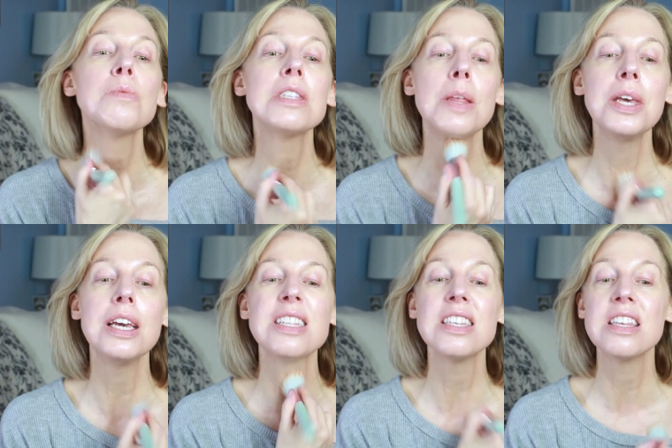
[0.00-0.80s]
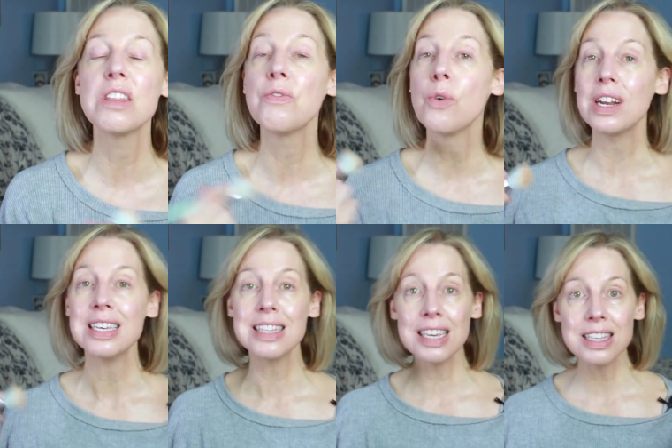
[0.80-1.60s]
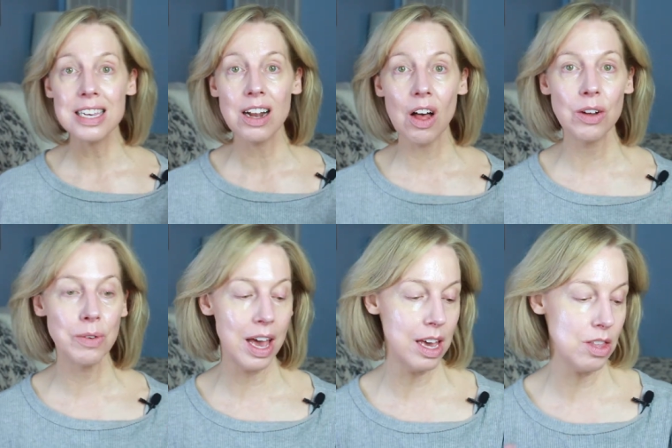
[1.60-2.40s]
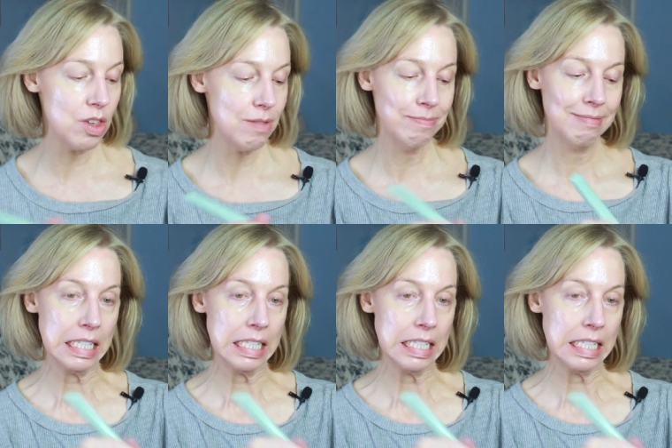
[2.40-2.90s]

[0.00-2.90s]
When something gets into the $40, $60 range,